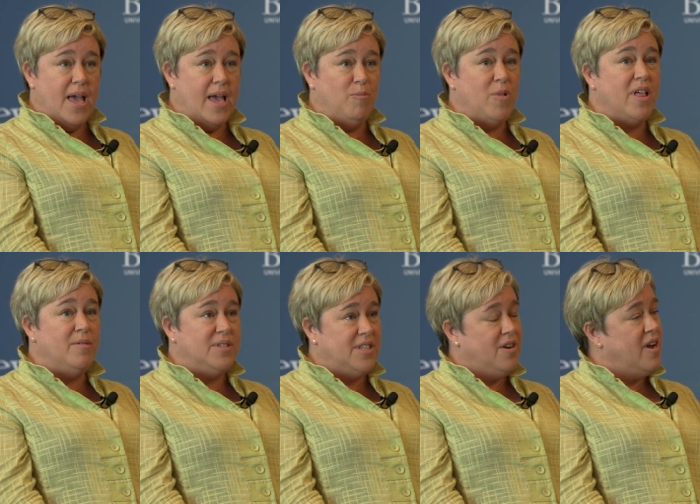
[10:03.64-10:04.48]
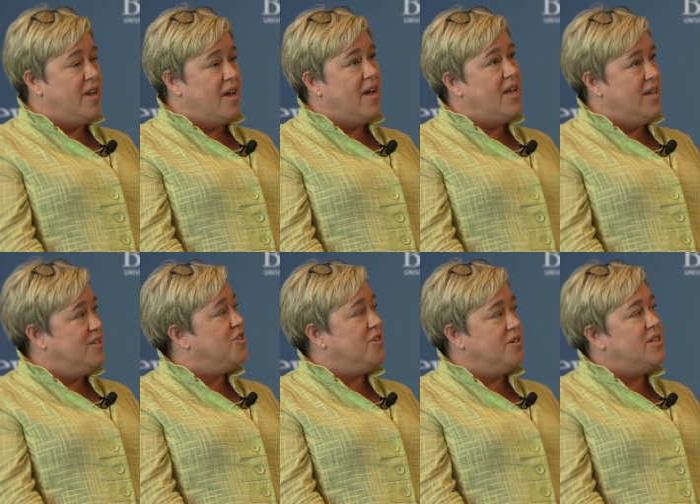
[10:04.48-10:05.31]
And while I was there, I, I
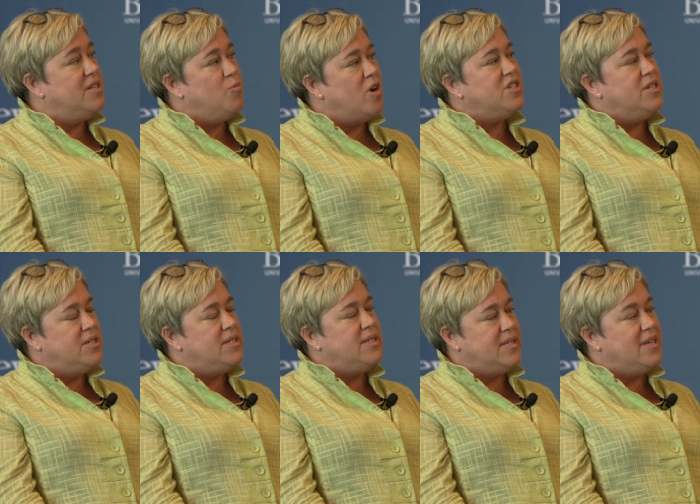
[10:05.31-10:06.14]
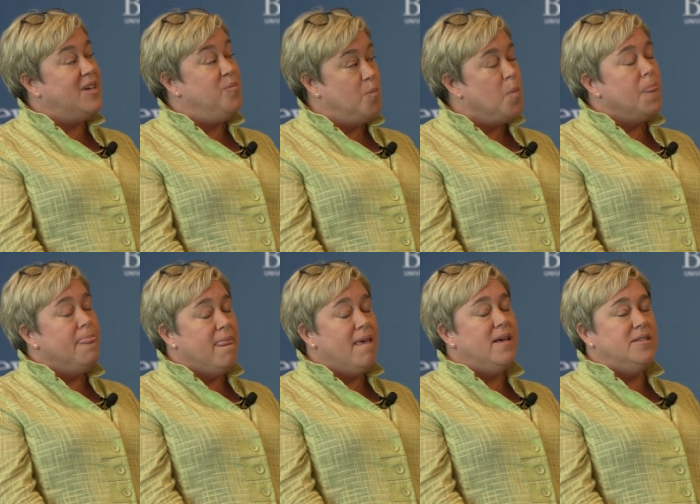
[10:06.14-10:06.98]
interned in Washington, D.C.
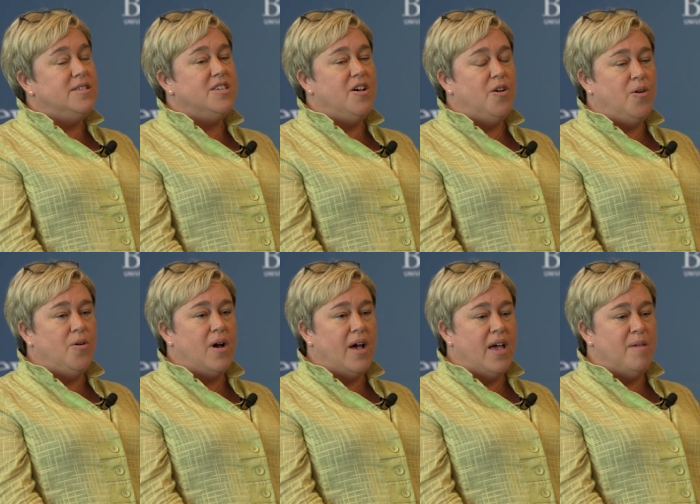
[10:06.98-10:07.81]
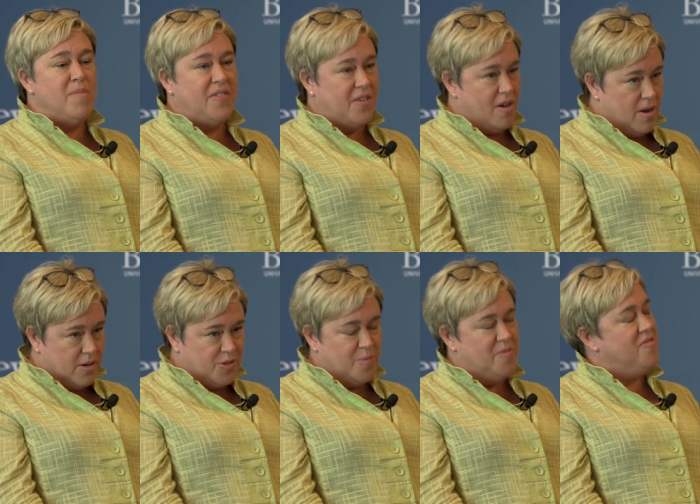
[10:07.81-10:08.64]
And so I met the
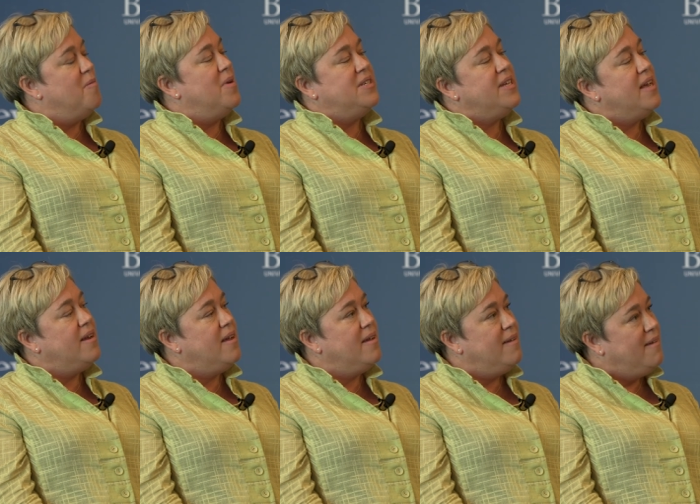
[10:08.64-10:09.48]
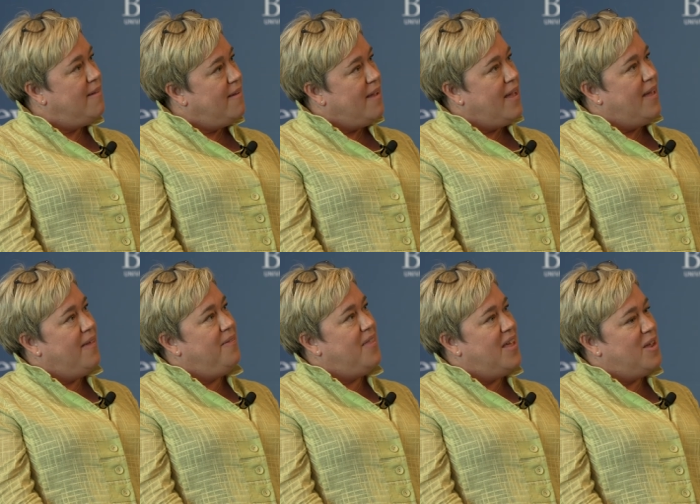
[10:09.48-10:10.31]
congressman from Montana.
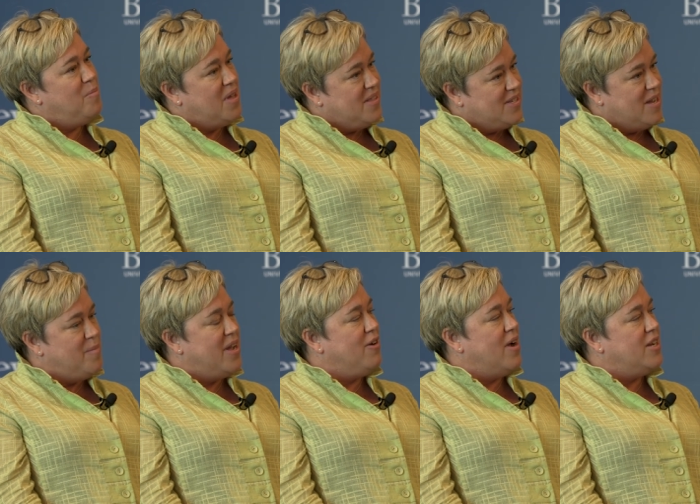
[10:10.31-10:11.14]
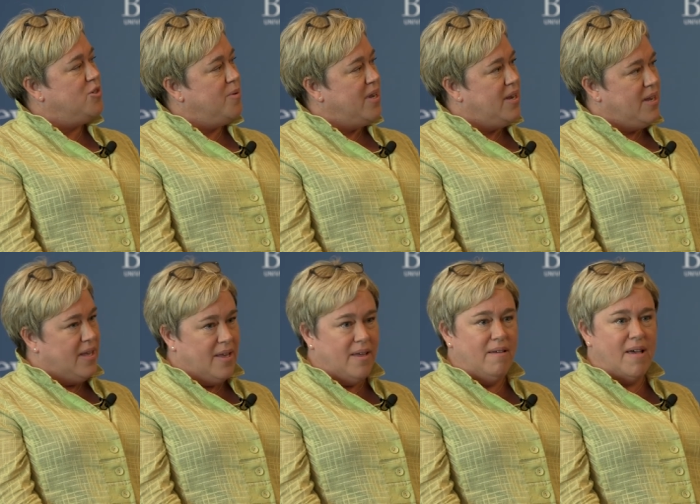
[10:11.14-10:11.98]
And then by the time I graduated,
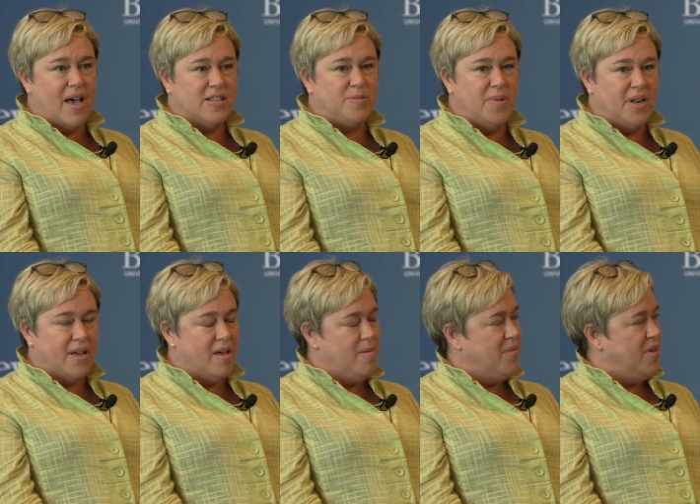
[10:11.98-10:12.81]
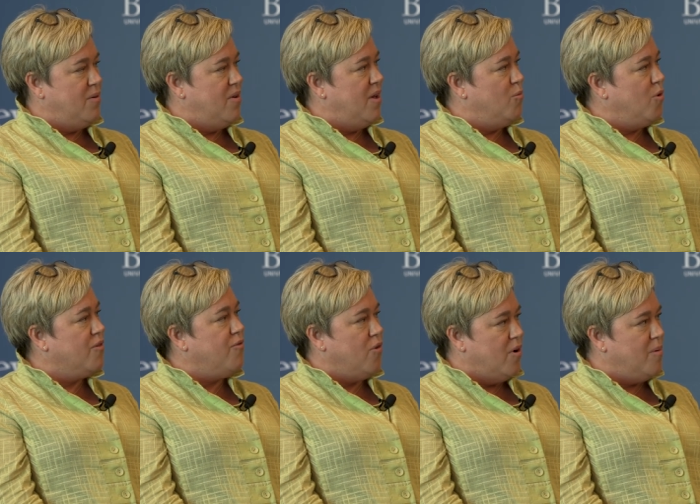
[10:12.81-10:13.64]
he asked me to come and, and work
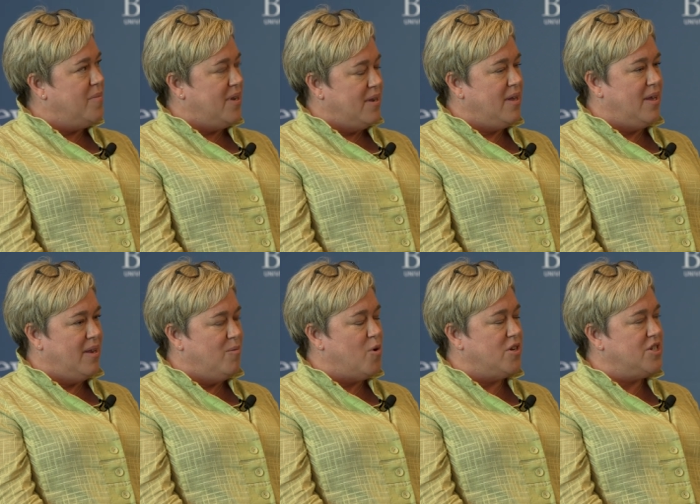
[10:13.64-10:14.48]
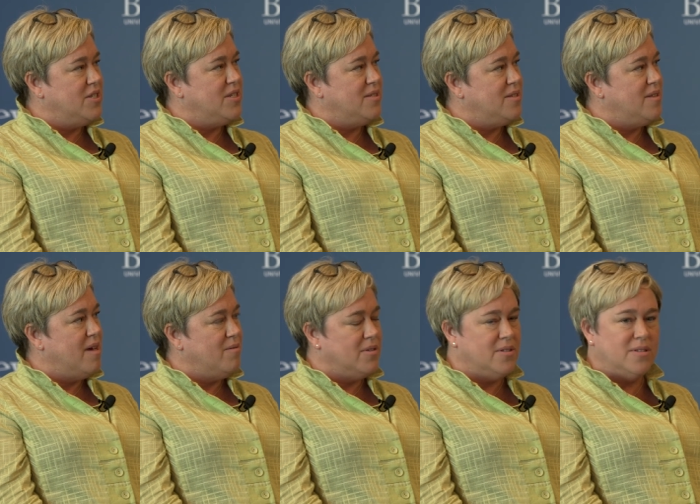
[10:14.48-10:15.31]
for him in, in Washington. So
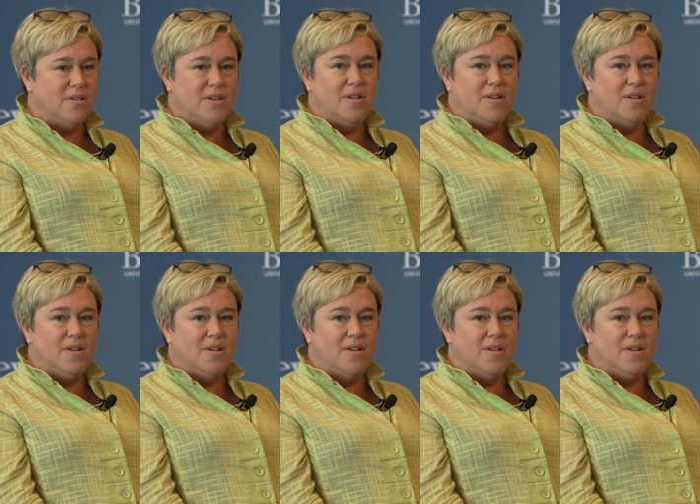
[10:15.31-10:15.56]
that was